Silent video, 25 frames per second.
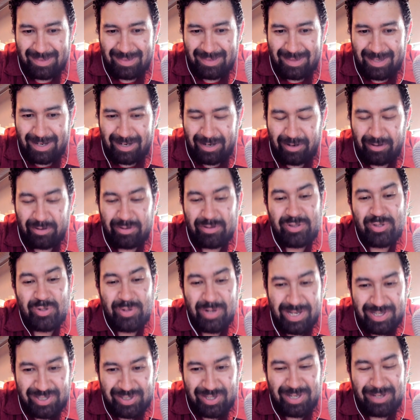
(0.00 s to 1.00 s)
then another 2
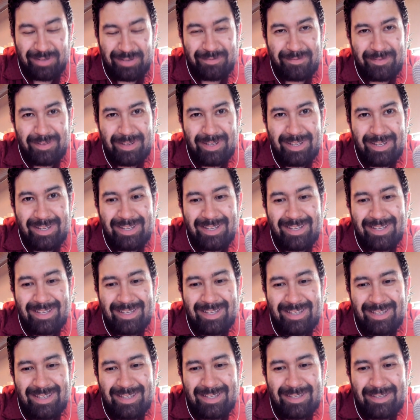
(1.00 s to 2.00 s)
days off,
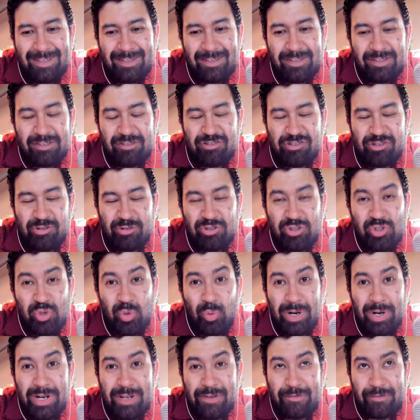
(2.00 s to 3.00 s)
June
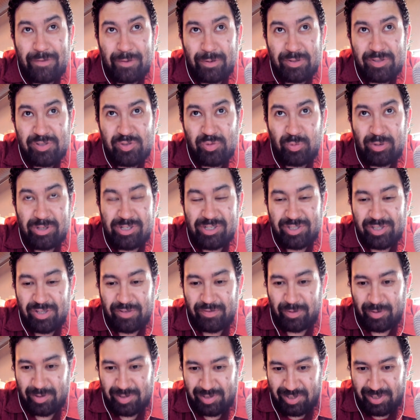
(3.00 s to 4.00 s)
21st, which is the
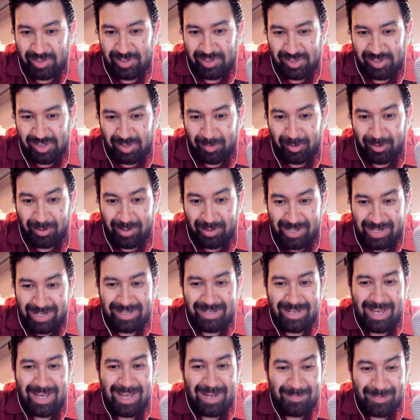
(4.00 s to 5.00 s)
first day of summer
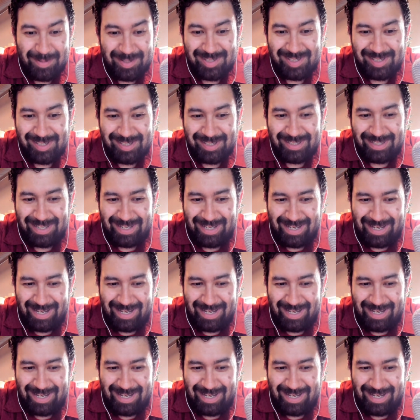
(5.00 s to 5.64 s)
in Edmonton,